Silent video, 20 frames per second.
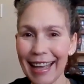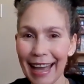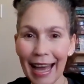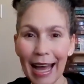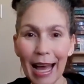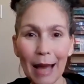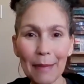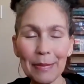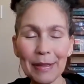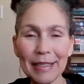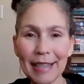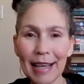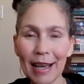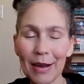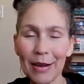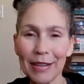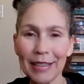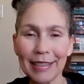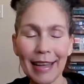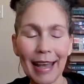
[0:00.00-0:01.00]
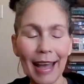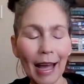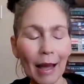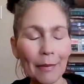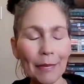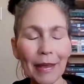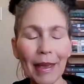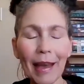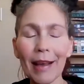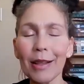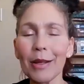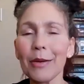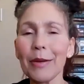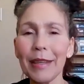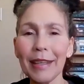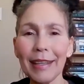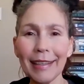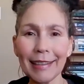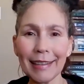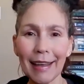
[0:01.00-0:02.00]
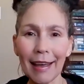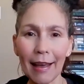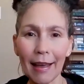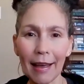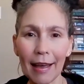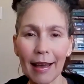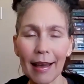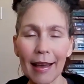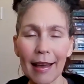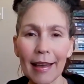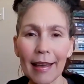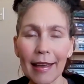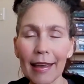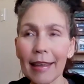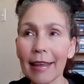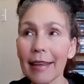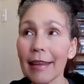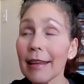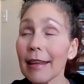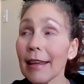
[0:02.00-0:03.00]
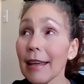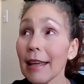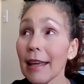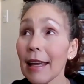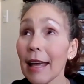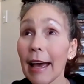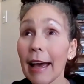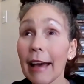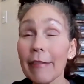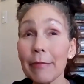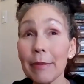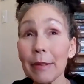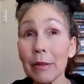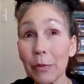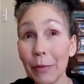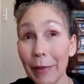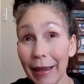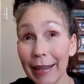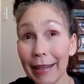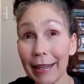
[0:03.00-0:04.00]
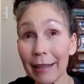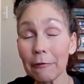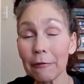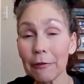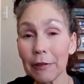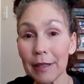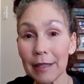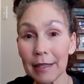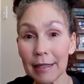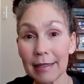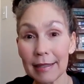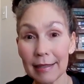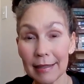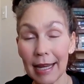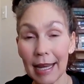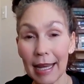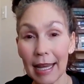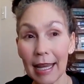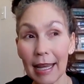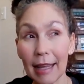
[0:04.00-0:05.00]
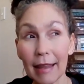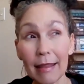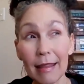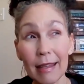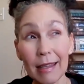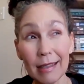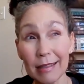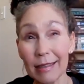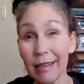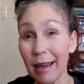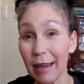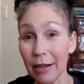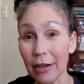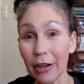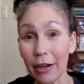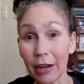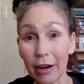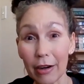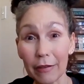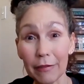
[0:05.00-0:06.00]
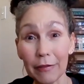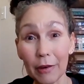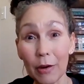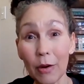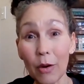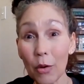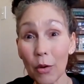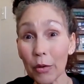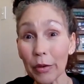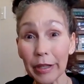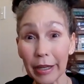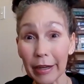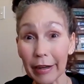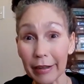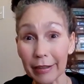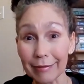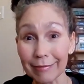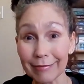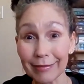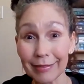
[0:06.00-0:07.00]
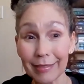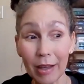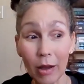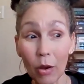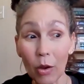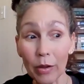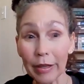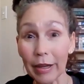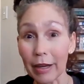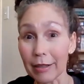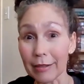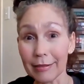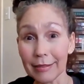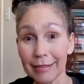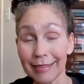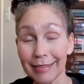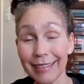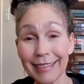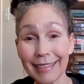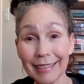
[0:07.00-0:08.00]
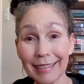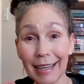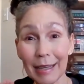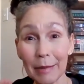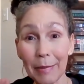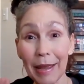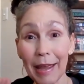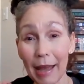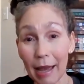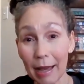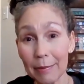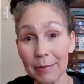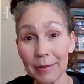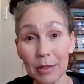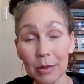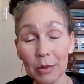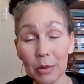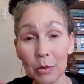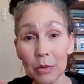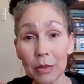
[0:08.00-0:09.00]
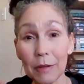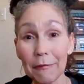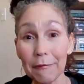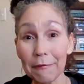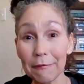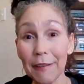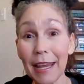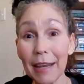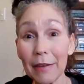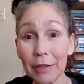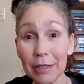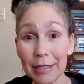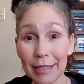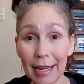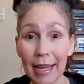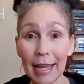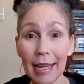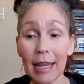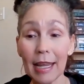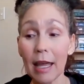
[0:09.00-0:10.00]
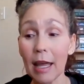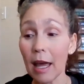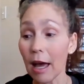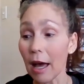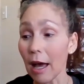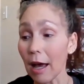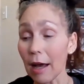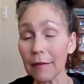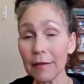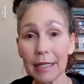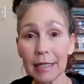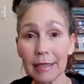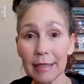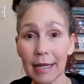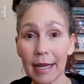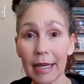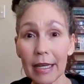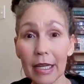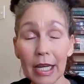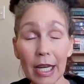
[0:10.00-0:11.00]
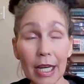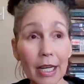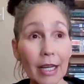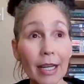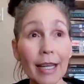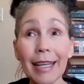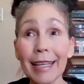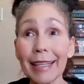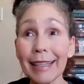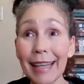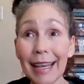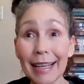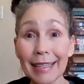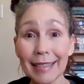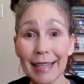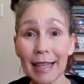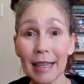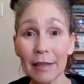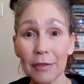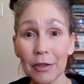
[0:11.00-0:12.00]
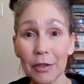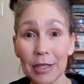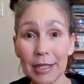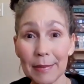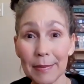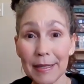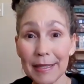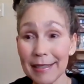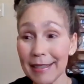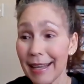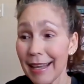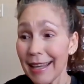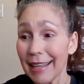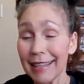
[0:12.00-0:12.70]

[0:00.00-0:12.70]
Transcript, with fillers: Happy Samhain! Happy Halloween! I have been waiting for this day the entire year, for a whole year, a whole year. This is like my absolute favorite day of the entire year. Yes, I love Christmas.